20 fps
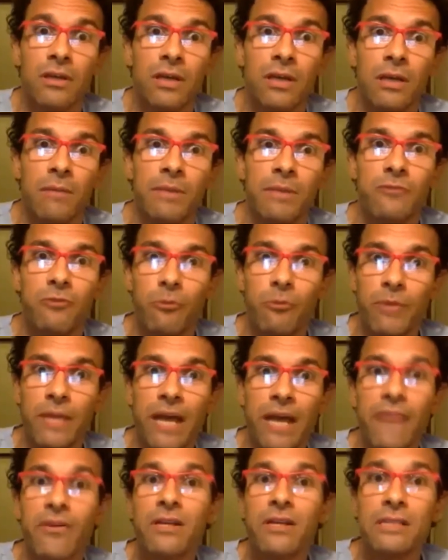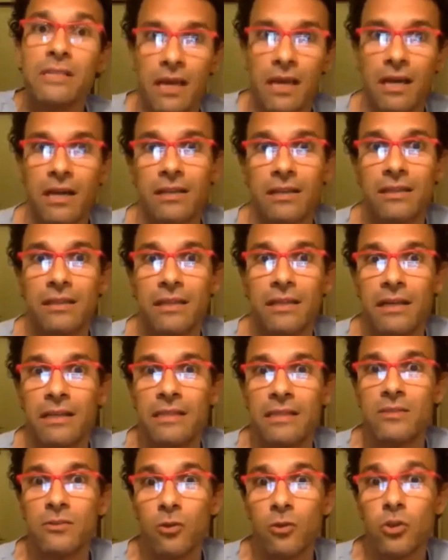But from the other side,
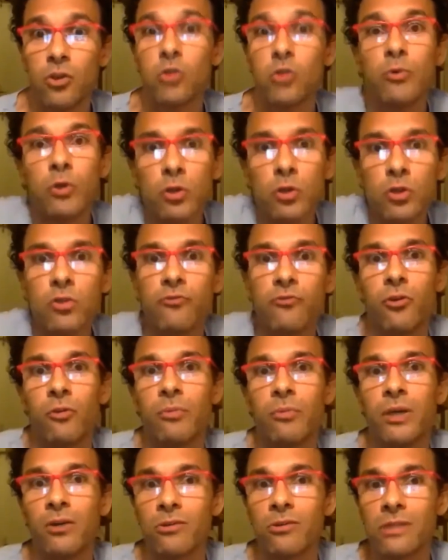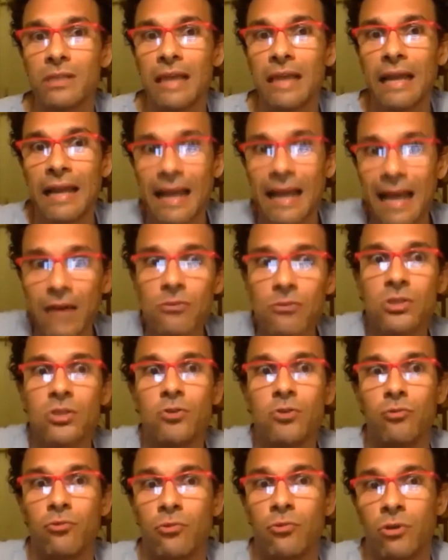it's also beautiful, because it allows
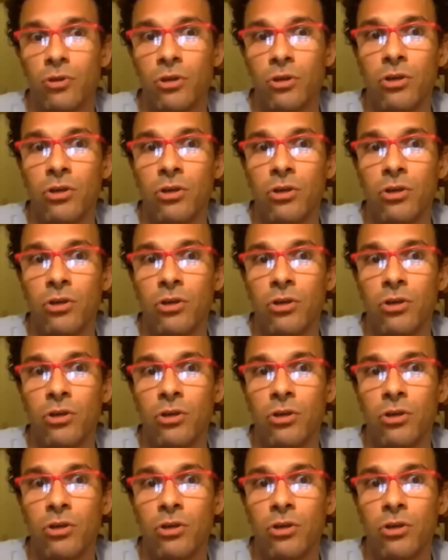you